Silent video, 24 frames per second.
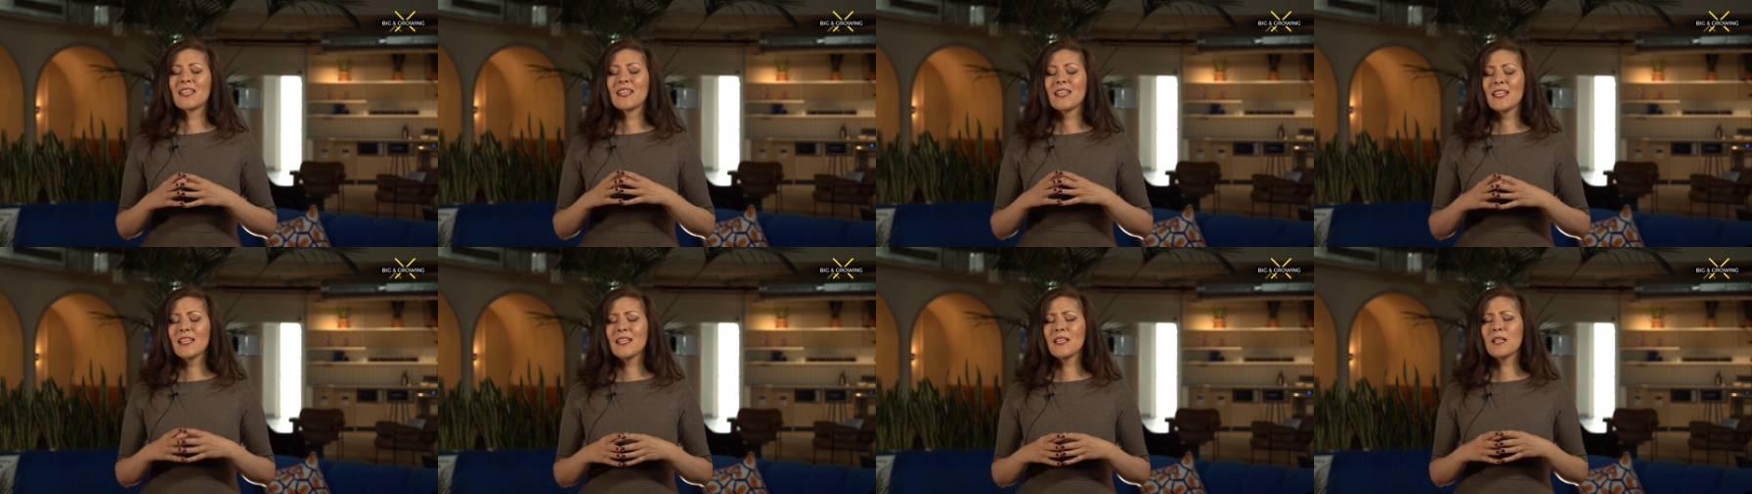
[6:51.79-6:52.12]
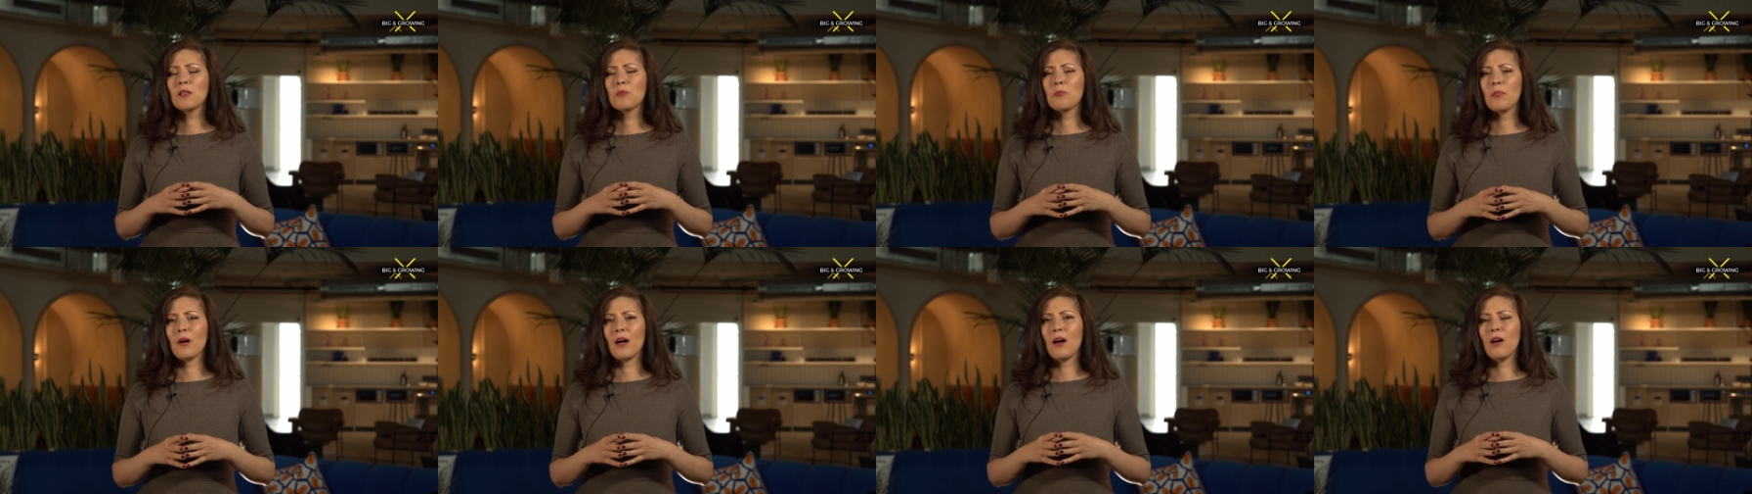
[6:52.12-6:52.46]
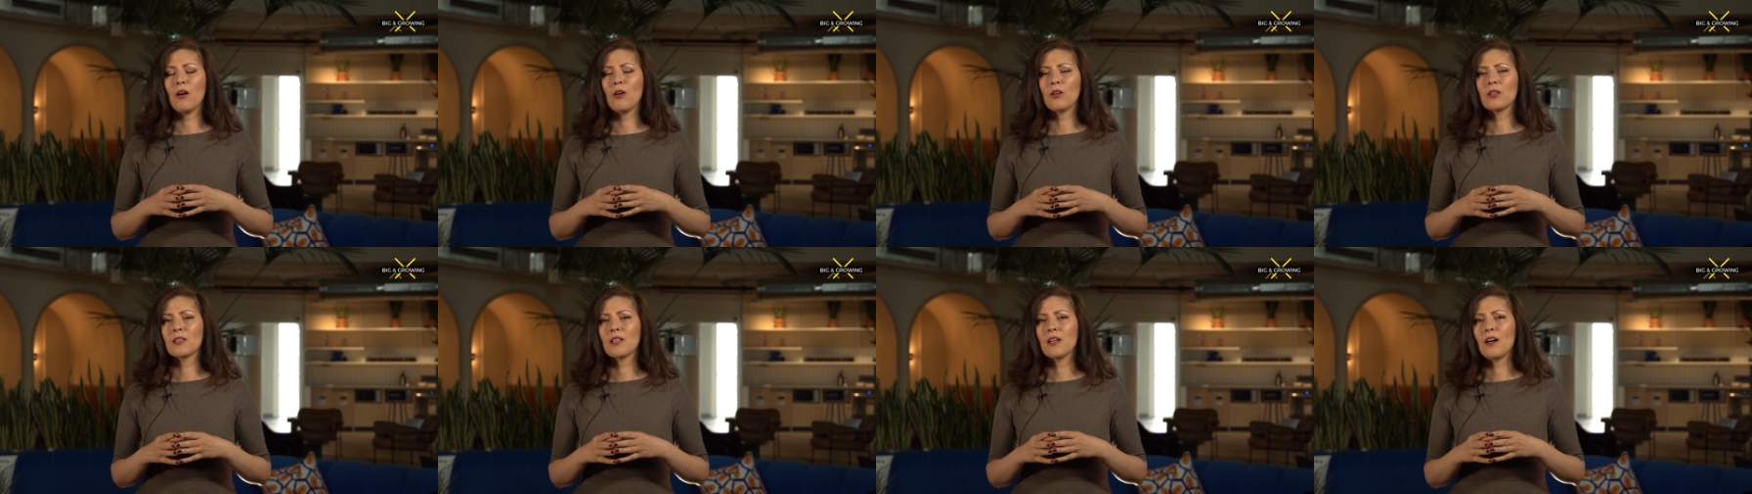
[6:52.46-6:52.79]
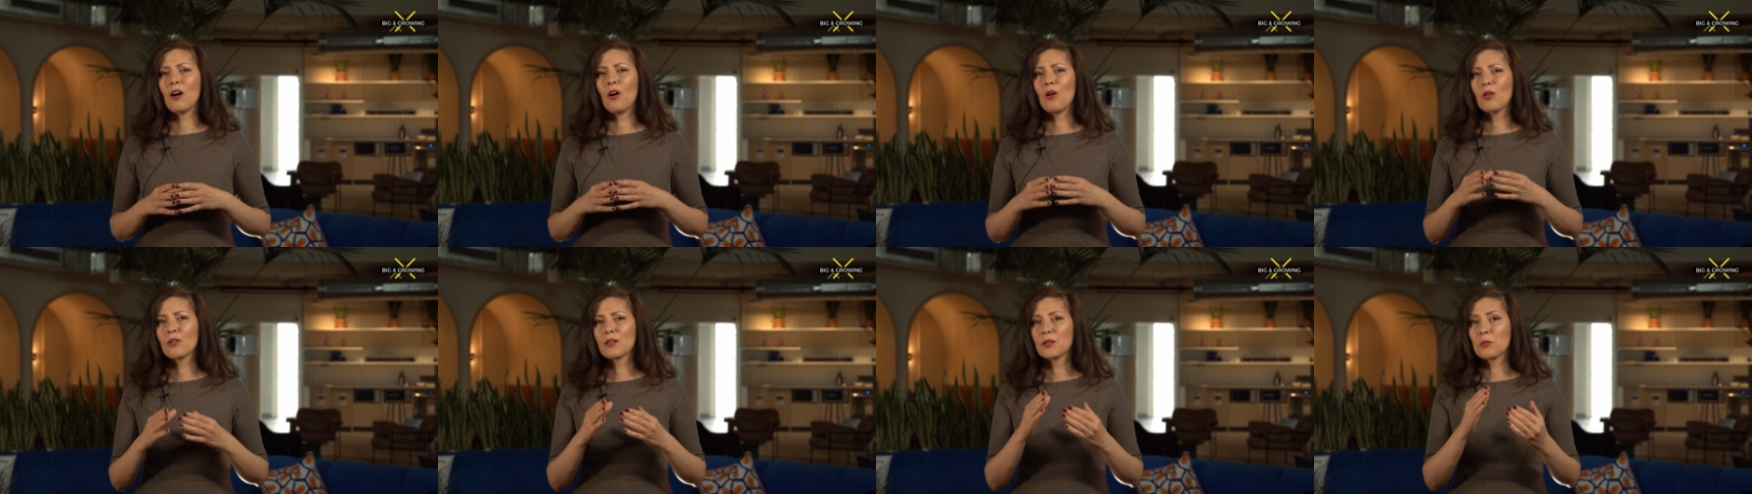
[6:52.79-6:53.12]
think about
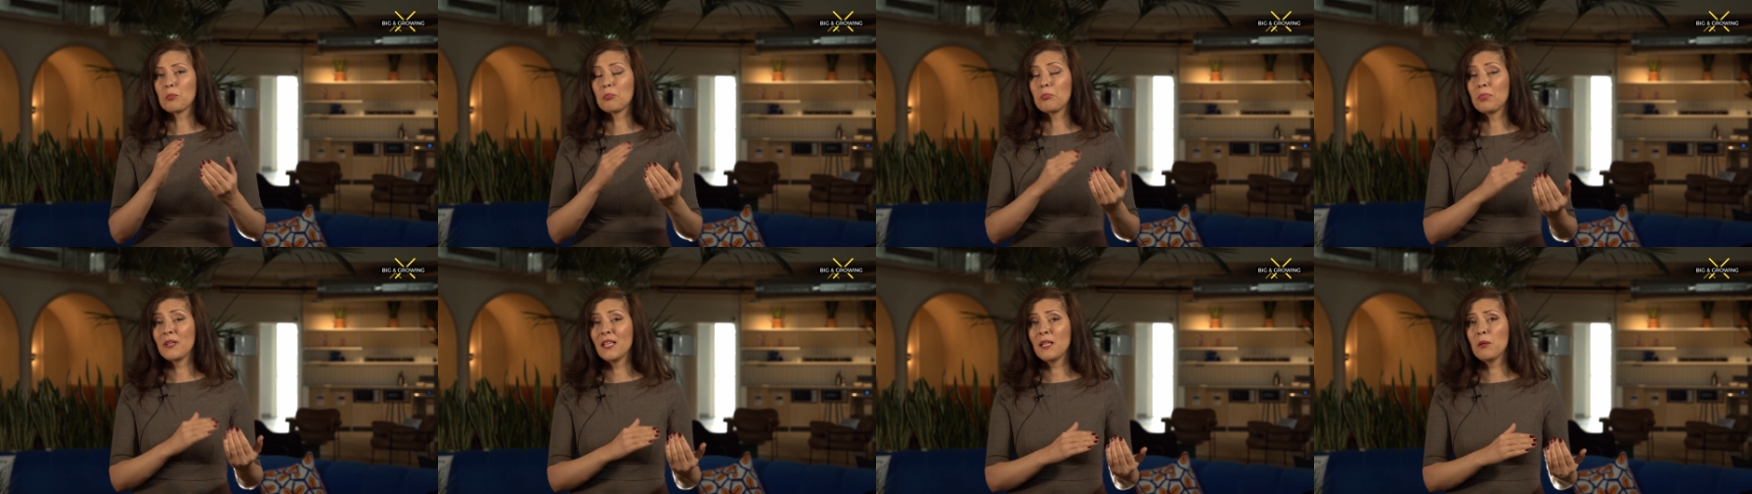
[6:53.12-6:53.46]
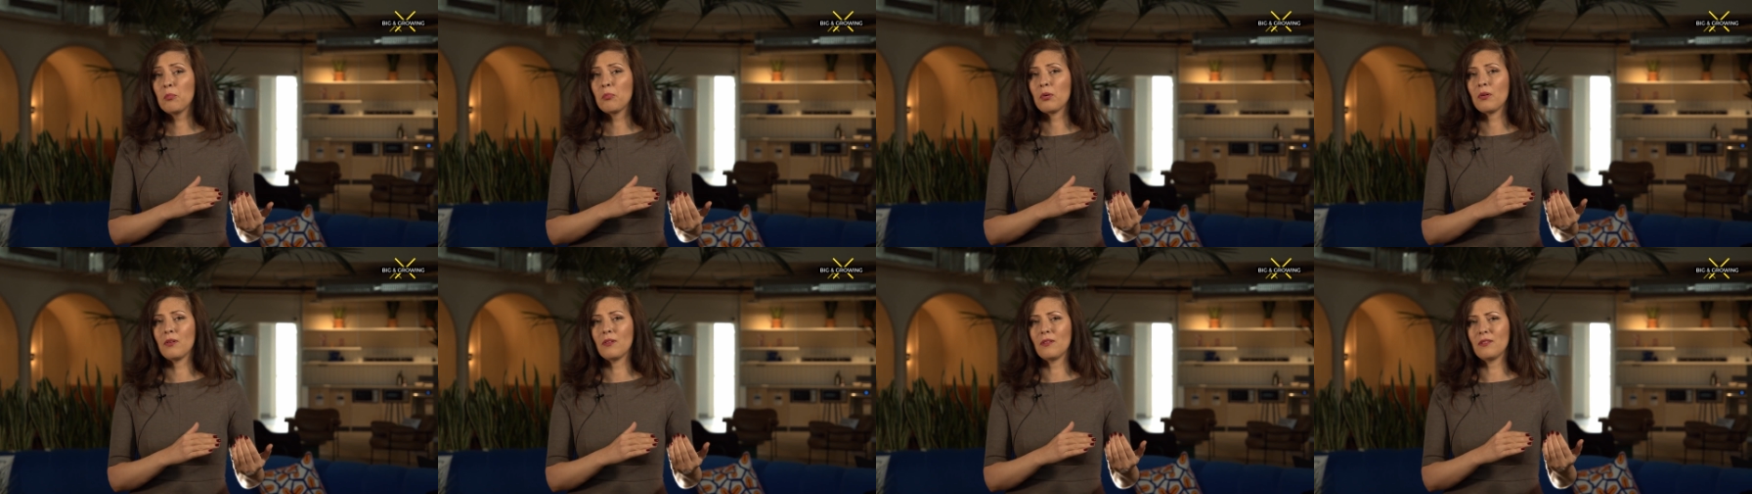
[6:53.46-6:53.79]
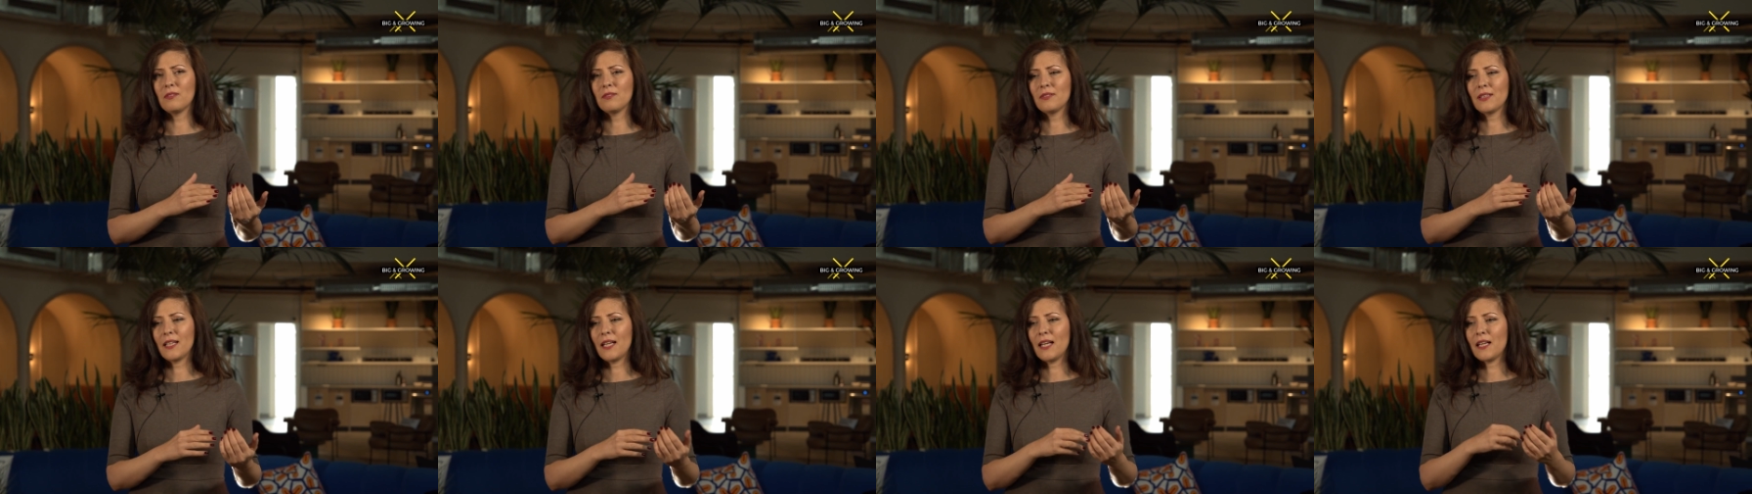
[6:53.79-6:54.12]
all the people